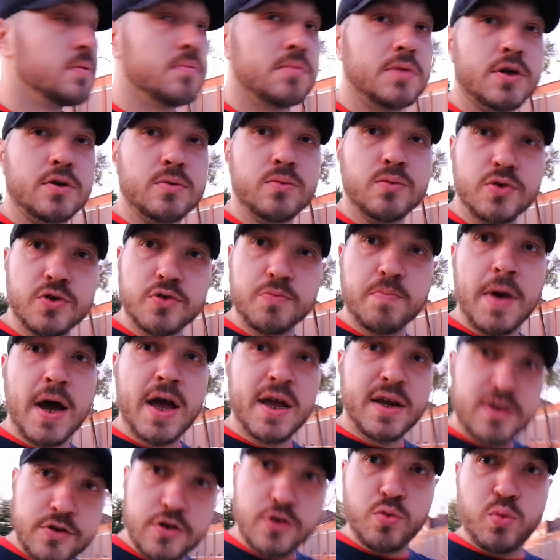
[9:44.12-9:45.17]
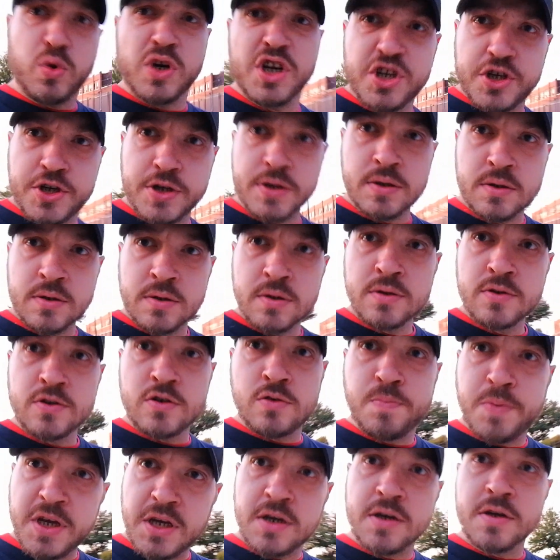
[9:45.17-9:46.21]
But it was my intuition
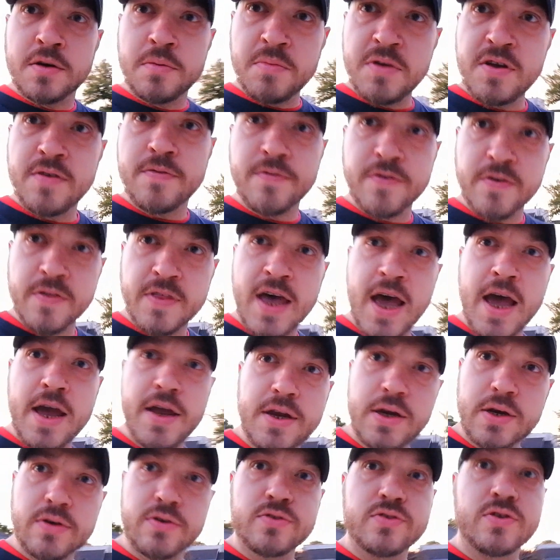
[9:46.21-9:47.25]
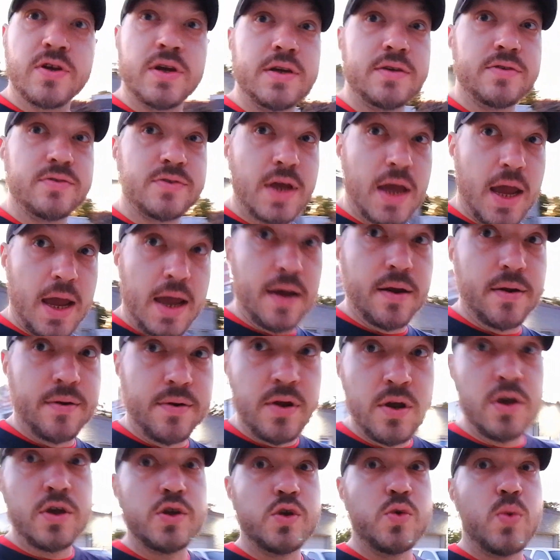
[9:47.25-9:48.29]
speaking to me for that year, saying, Dan,
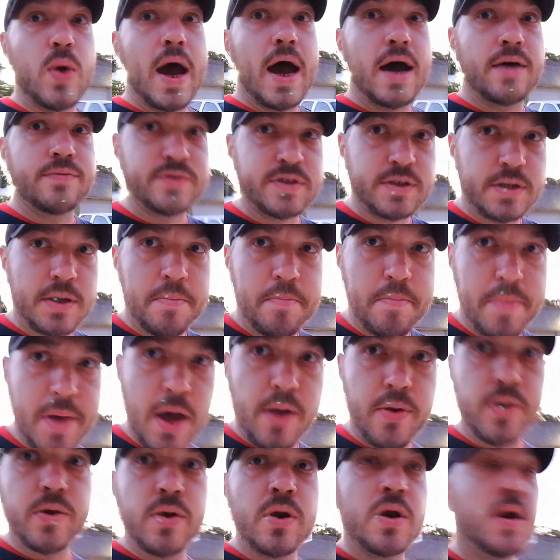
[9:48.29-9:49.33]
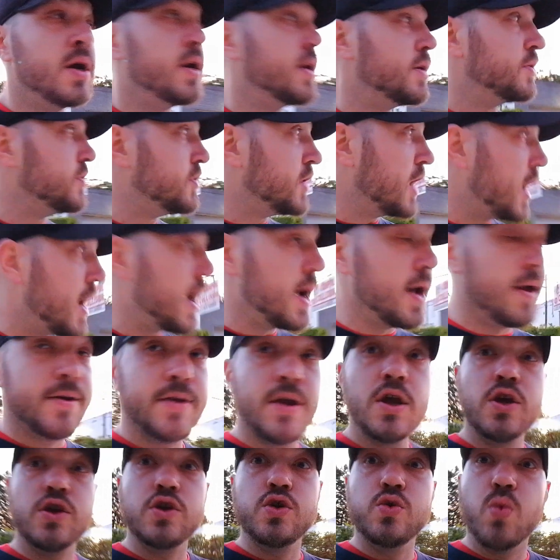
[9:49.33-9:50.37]
you have to get better. Dan,
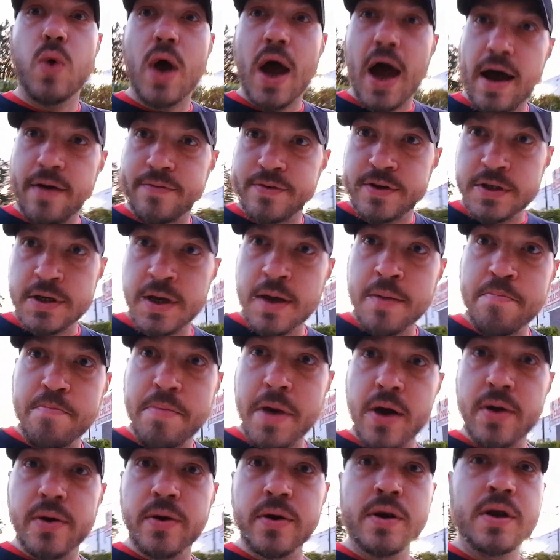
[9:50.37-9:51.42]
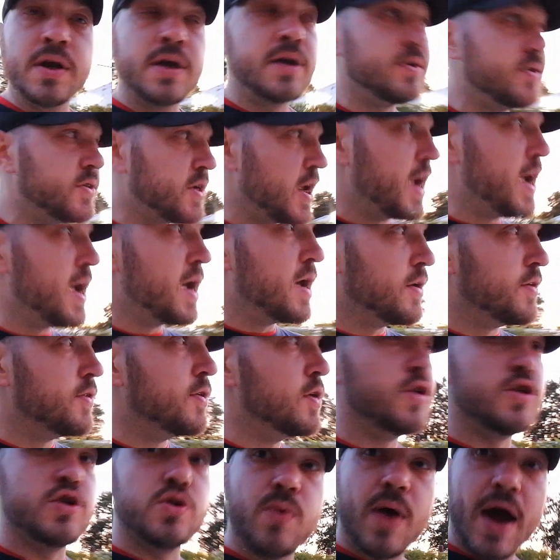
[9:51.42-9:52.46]
you have to get better. Dan,
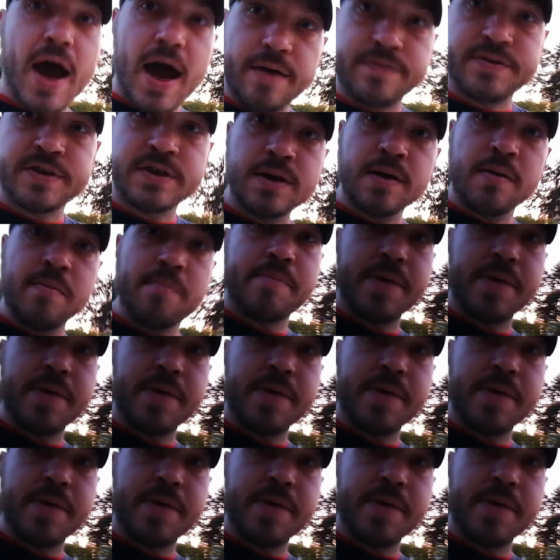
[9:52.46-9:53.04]
you have to get